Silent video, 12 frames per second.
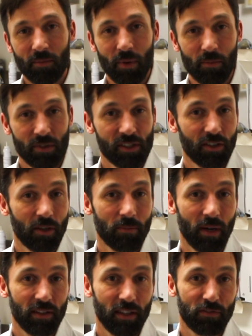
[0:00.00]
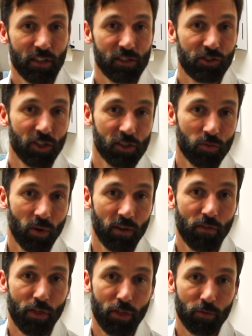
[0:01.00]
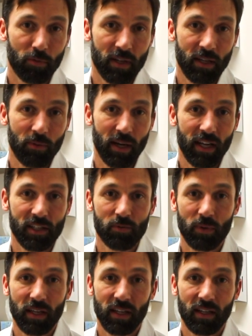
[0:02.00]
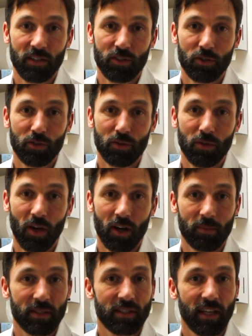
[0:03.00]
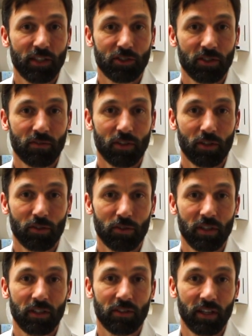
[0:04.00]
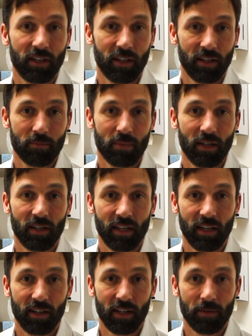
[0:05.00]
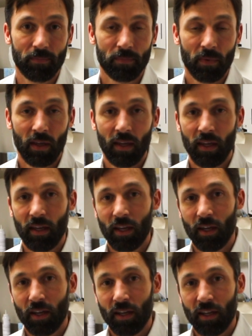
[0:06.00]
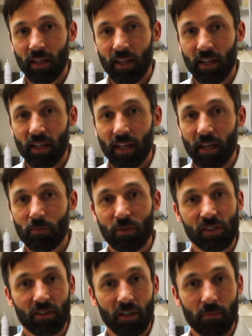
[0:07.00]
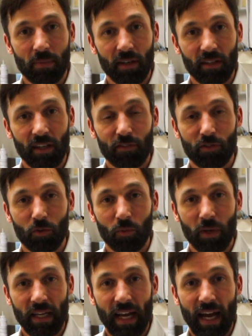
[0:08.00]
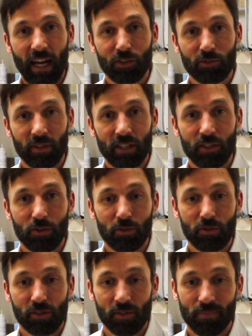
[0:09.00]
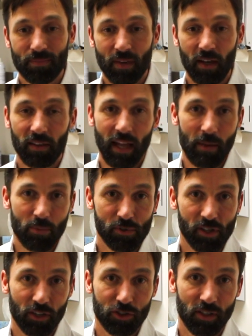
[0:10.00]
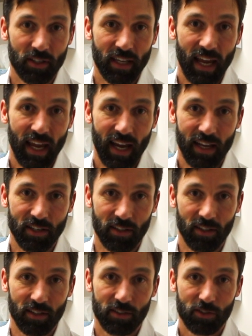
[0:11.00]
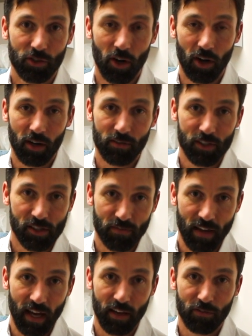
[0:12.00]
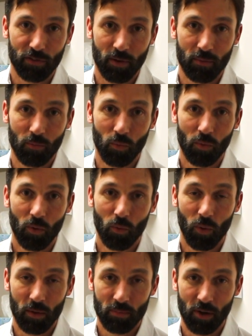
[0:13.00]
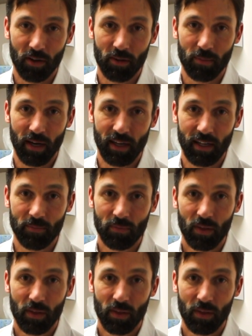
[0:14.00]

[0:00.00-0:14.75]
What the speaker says: But Brazilian butt lift is just one of 3 ways we do augmentation of the gluteal area and buttock area. In Brazilian butt lift, we actually use a liposuction cannula to harvest fat from one part of the body.